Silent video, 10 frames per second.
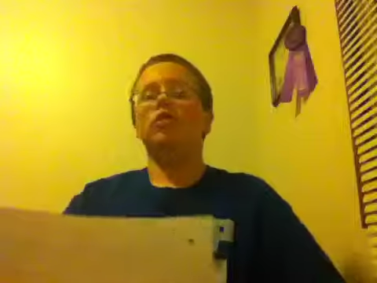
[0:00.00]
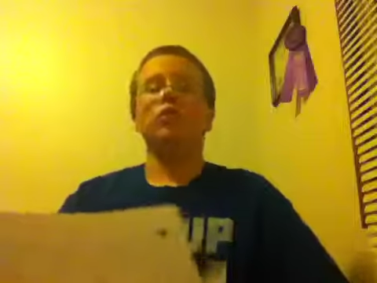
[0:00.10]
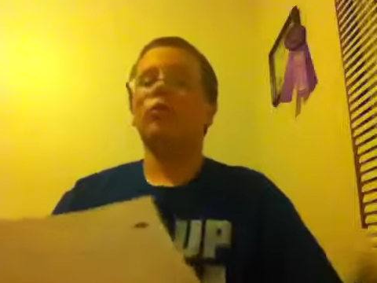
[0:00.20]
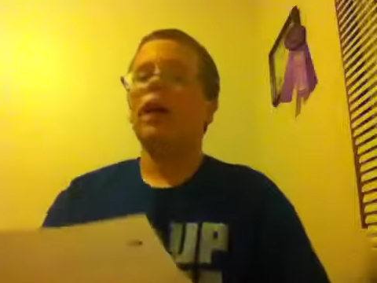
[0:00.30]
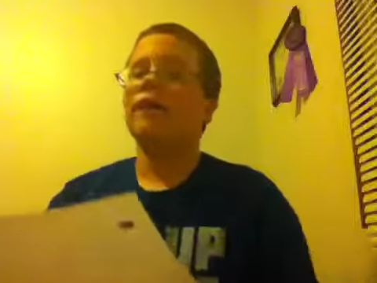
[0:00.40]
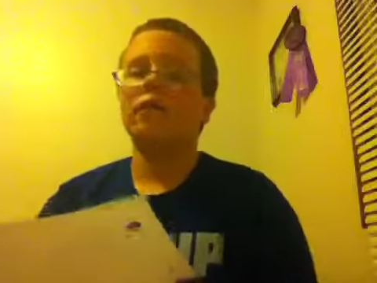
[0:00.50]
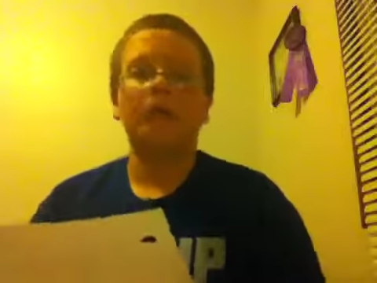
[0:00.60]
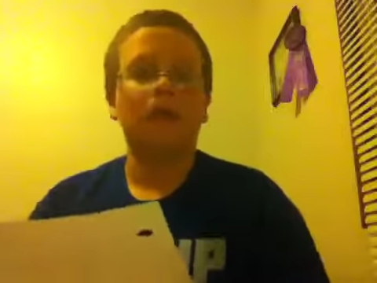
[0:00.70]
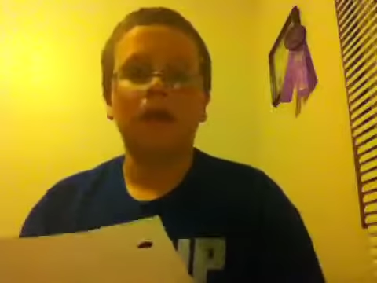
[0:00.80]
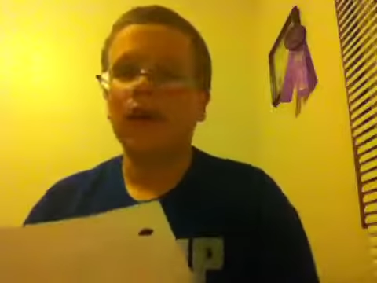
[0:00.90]
you have to
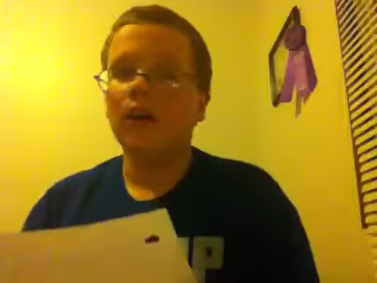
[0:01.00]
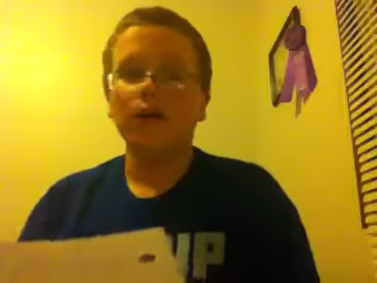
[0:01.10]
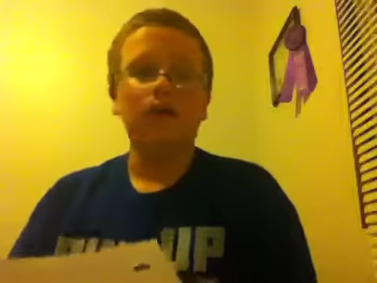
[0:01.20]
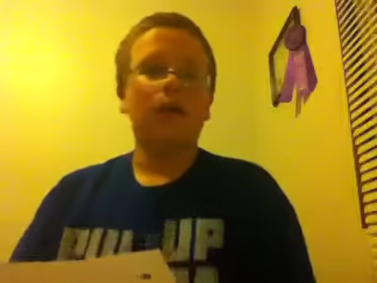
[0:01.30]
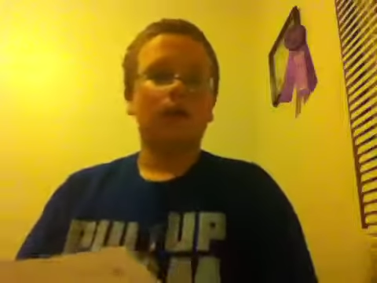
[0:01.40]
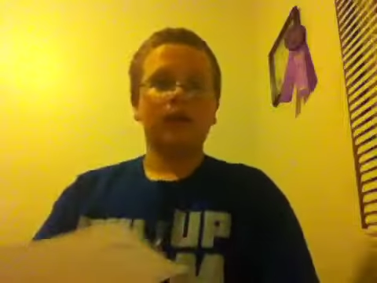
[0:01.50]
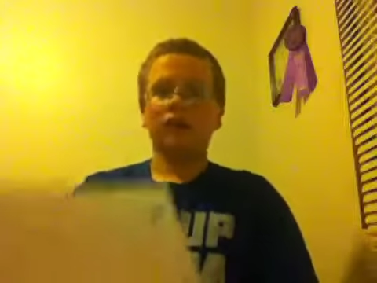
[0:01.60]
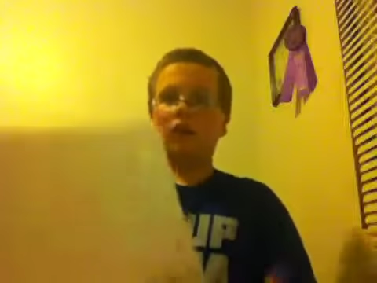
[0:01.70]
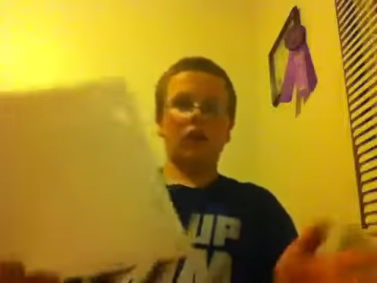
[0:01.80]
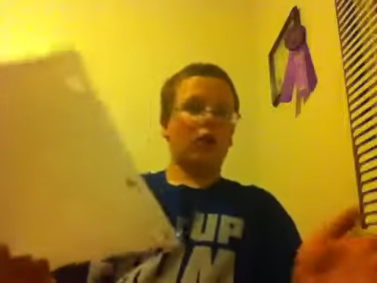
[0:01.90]
build it on your own.
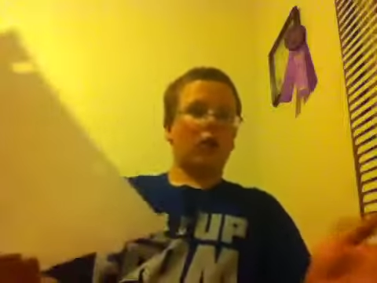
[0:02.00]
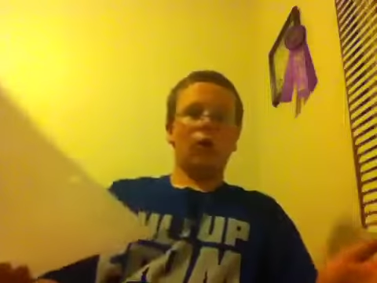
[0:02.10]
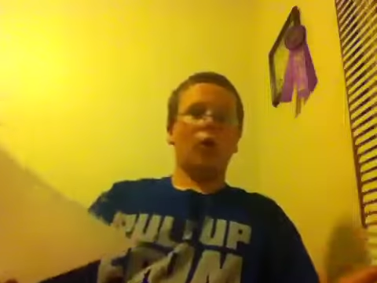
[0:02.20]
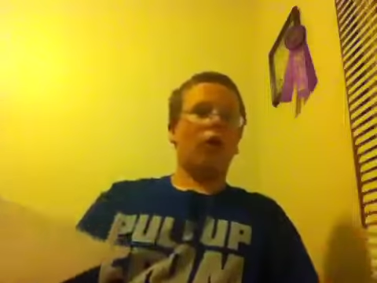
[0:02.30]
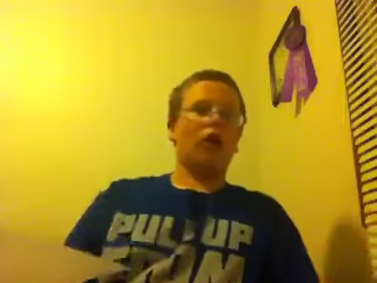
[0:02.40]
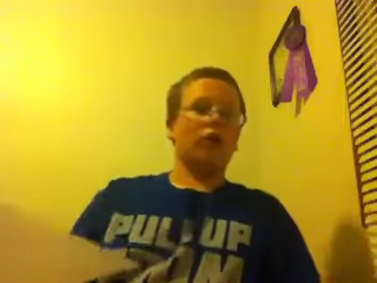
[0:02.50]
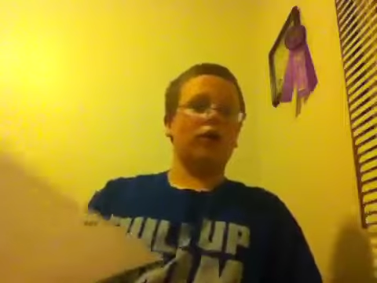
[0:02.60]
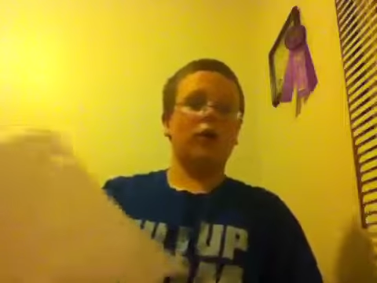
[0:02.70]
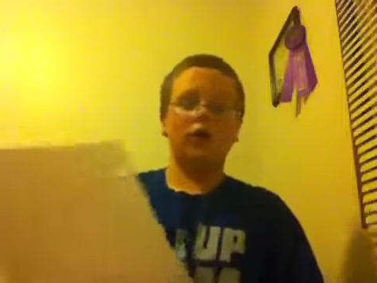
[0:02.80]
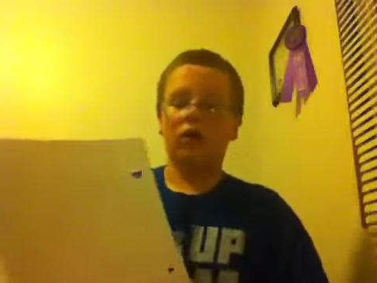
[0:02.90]
It's a whole
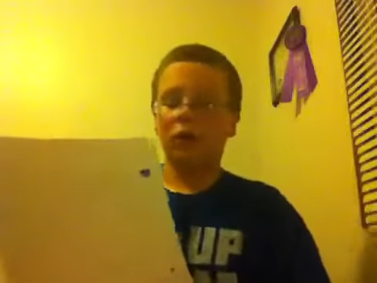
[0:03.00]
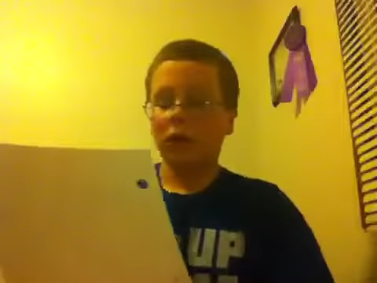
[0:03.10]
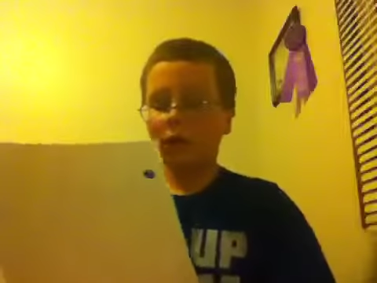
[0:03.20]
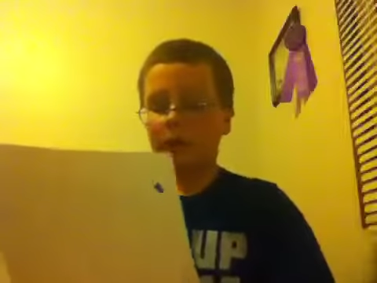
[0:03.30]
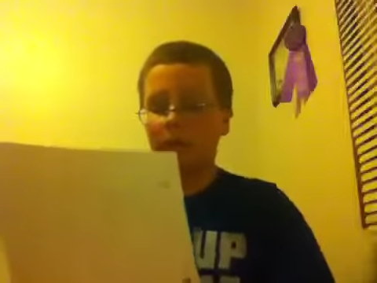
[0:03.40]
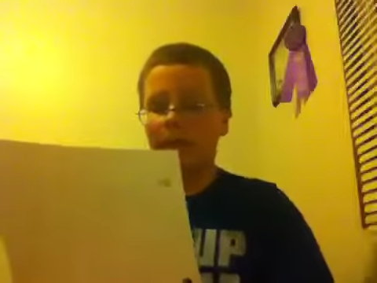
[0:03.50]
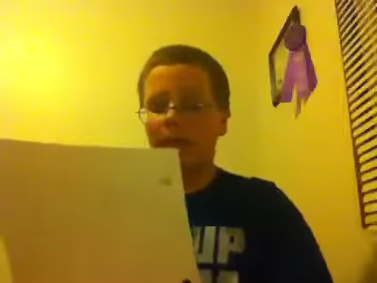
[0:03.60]
water world.